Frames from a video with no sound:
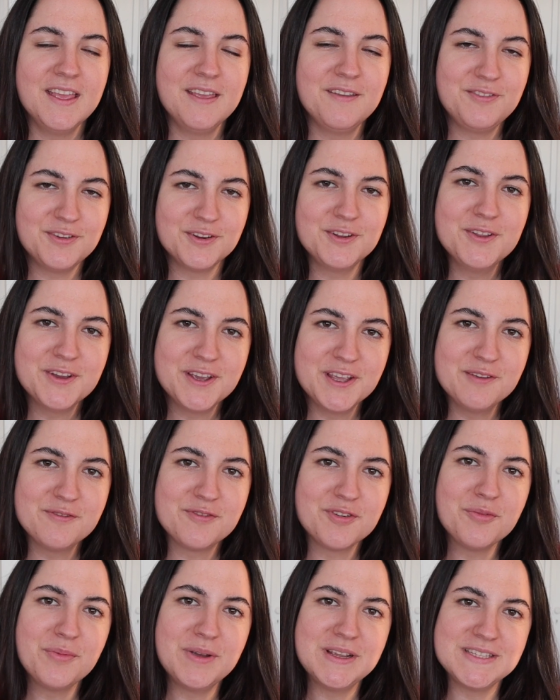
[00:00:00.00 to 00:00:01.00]
If you're looking
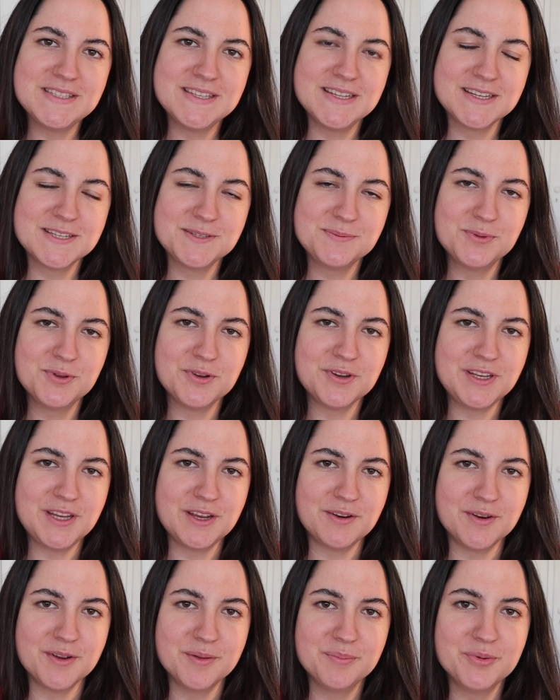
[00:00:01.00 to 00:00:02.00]
for ways to explore
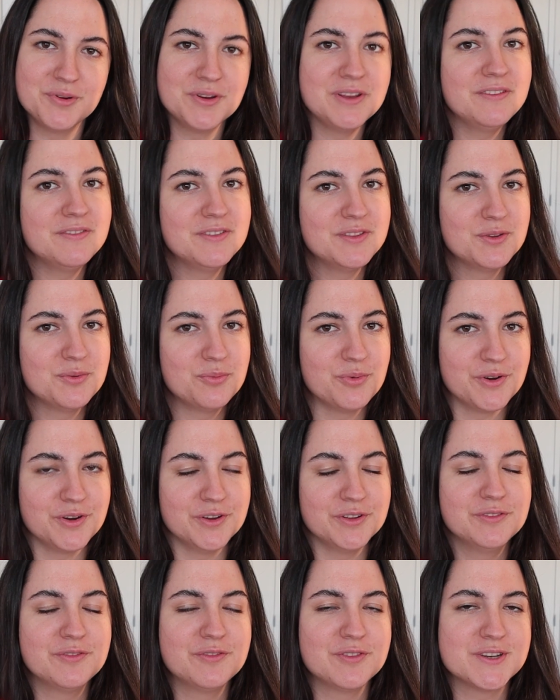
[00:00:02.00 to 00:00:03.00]
Europe or even the
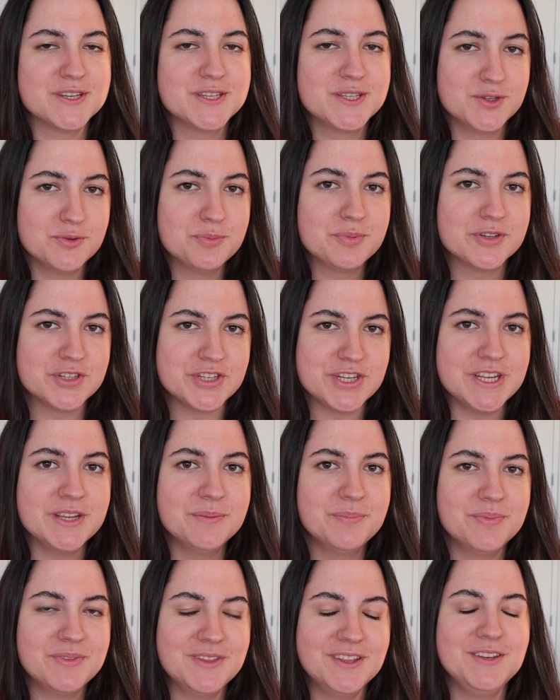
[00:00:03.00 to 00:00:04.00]
world for super cheap,